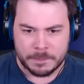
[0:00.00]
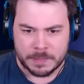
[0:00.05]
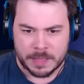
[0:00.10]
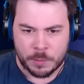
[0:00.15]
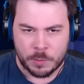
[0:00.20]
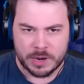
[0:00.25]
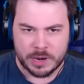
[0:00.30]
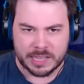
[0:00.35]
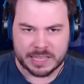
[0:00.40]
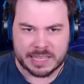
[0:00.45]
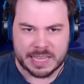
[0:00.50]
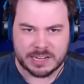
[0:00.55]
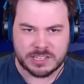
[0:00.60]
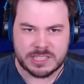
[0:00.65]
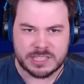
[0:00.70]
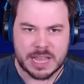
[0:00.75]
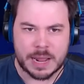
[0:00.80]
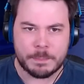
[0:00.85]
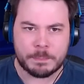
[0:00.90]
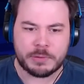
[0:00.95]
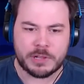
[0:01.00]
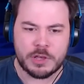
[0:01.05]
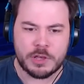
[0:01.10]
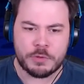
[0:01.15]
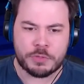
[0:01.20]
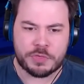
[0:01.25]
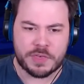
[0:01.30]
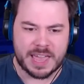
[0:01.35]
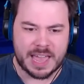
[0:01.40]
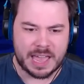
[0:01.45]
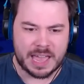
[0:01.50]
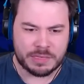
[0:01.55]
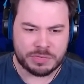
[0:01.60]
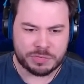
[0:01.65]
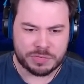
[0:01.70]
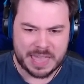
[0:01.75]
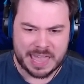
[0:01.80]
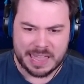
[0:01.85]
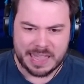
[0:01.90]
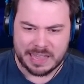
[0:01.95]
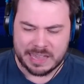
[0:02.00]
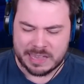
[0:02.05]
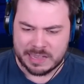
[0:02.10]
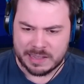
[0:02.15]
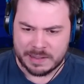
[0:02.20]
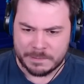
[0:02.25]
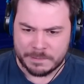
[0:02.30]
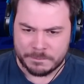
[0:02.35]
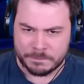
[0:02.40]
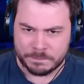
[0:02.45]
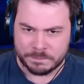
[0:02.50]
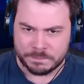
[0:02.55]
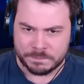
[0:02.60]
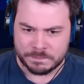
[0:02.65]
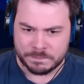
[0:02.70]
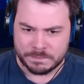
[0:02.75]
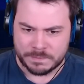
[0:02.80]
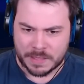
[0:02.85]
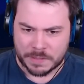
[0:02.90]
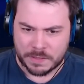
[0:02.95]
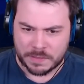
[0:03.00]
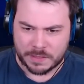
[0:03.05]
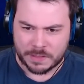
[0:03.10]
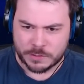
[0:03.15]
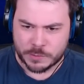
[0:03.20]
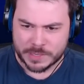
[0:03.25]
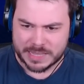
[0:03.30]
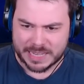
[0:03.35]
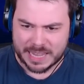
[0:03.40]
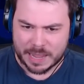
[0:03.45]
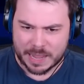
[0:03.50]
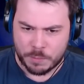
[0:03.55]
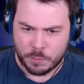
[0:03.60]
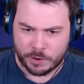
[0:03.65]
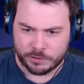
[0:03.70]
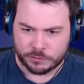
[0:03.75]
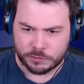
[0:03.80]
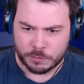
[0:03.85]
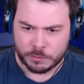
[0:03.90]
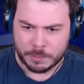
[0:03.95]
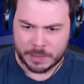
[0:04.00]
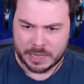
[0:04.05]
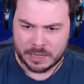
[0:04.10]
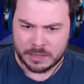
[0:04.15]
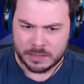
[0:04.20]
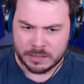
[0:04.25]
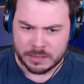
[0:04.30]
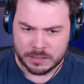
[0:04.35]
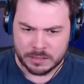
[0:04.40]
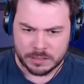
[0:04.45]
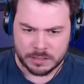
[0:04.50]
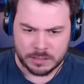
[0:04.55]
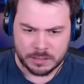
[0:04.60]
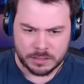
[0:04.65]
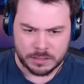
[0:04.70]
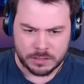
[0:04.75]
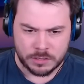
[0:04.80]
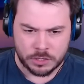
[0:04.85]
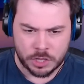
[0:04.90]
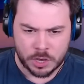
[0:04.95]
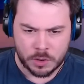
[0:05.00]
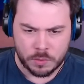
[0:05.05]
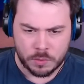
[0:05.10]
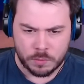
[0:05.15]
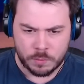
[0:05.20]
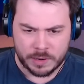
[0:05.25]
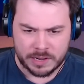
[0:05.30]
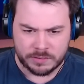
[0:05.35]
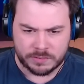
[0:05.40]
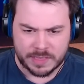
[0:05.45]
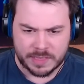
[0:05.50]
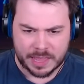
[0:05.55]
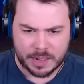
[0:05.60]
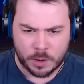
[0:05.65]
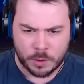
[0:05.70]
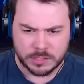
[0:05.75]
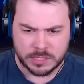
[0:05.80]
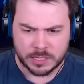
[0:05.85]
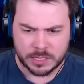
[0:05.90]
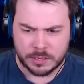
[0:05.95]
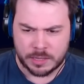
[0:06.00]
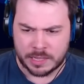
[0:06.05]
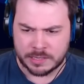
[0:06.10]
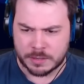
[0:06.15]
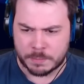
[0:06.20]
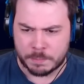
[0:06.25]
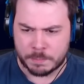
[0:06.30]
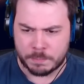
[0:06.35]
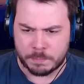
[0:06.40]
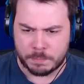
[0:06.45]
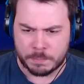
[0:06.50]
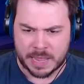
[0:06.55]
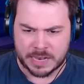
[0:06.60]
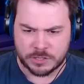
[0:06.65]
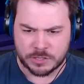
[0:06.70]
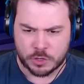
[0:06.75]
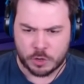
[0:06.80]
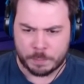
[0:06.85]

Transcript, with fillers: I want to catch that blue thing, I think. I think that's what the game wants from me. Yeah, what is that? Oh, it's a it's a magical